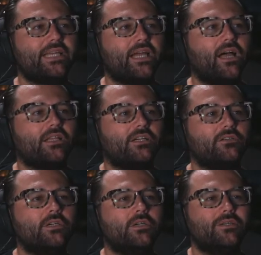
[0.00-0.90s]
hollow.
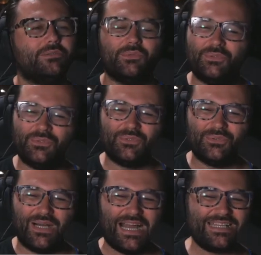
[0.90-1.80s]

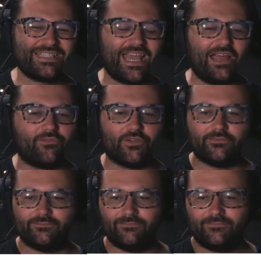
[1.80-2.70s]
Ooh, ice
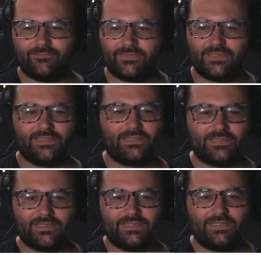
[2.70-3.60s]
cavern.
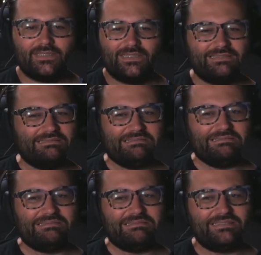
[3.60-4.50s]

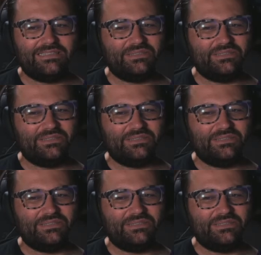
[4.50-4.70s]
Oh, there's a